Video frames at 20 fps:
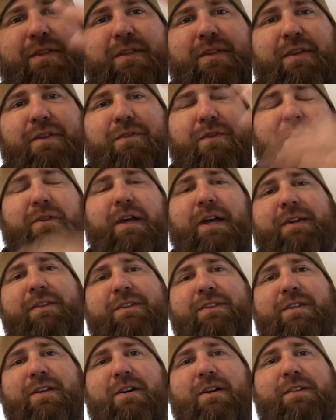If you like
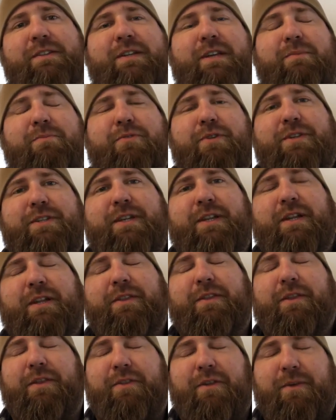this content, please
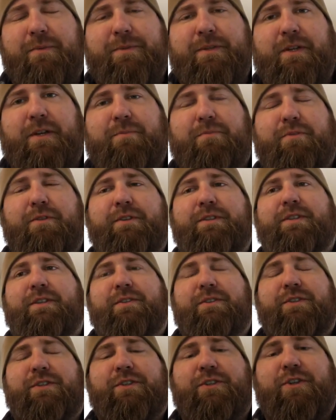hit the thumbs up. Please hit
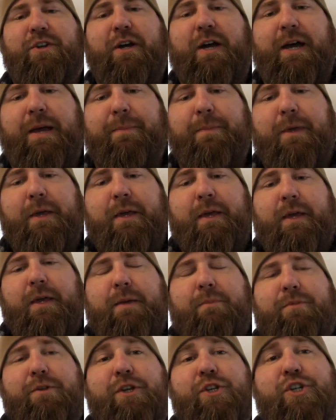the subscribe.
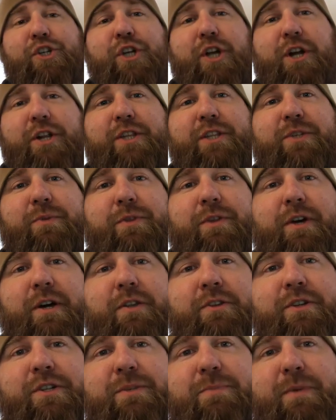Please share this with
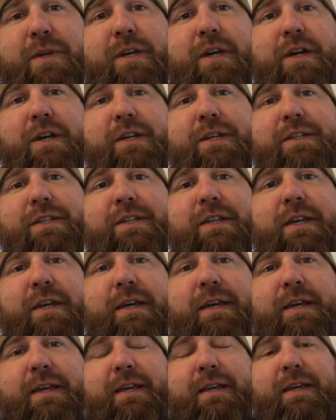others, because
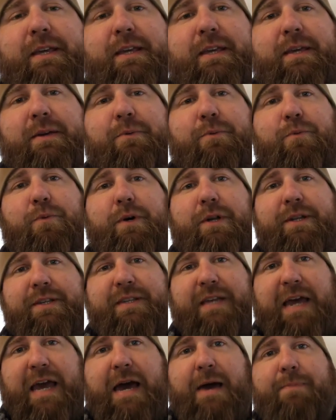what is
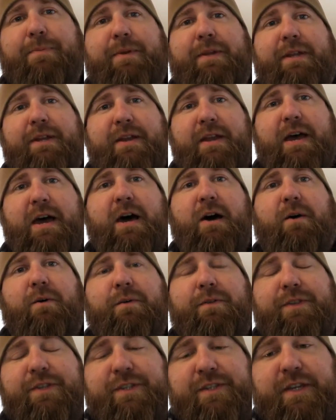happening now
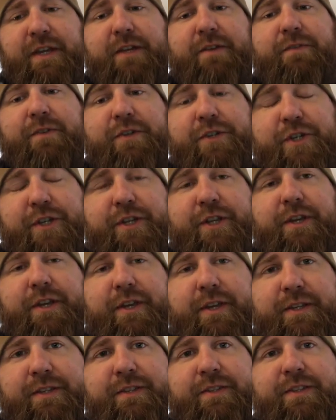in the state of Virginia
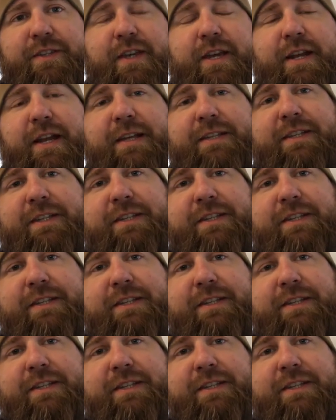is insane. As I